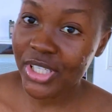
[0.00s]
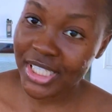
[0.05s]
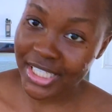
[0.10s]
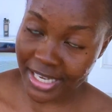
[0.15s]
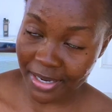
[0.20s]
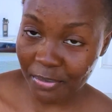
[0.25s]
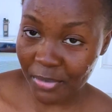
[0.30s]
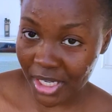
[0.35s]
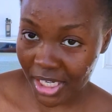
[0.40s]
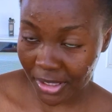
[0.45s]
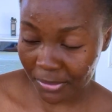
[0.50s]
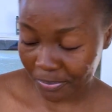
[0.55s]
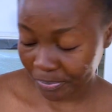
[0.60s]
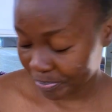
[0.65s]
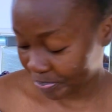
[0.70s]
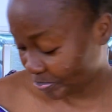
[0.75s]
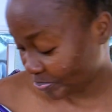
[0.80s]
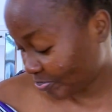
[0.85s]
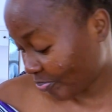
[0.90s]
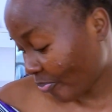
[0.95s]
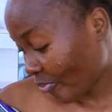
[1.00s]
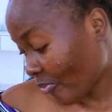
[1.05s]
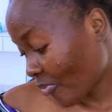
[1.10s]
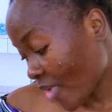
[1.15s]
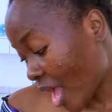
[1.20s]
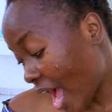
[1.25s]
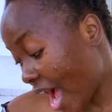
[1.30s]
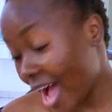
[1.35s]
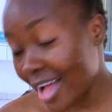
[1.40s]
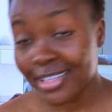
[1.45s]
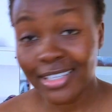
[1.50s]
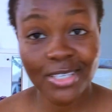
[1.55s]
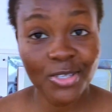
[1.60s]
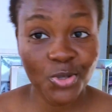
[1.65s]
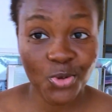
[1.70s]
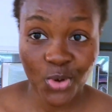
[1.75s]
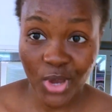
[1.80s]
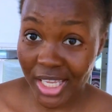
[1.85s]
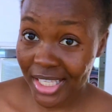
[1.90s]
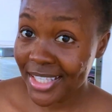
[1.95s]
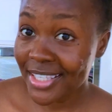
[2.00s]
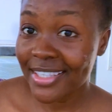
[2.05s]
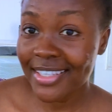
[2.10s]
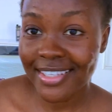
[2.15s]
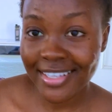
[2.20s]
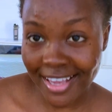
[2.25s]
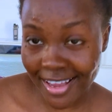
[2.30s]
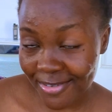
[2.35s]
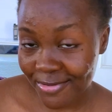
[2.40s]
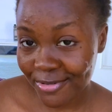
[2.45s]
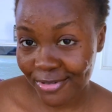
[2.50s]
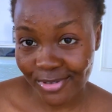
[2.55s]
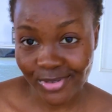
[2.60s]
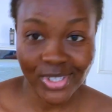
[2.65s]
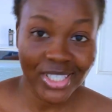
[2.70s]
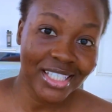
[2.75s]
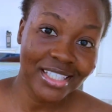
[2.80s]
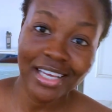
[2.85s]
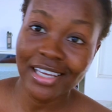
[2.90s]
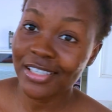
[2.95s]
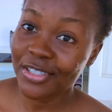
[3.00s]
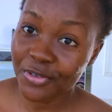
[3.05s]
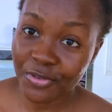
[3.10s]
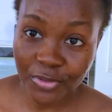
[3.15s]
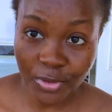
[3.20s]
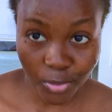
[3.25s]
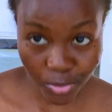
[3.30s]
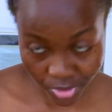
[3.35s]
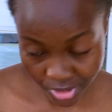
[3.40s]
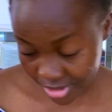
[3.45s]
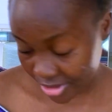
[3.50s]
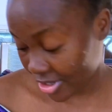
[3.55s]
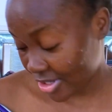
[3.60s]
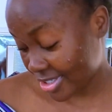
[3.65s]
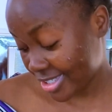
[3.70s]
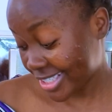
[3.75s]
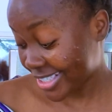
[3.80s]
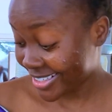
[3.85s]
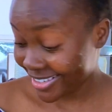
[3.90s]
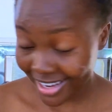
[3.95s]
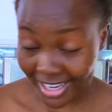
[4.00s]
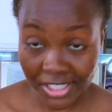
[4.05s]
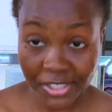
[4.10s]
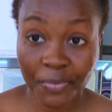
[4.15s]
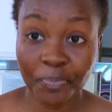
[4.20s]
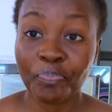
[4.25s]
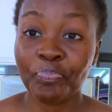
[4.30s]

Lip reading: Demi at 27, starting from first crash.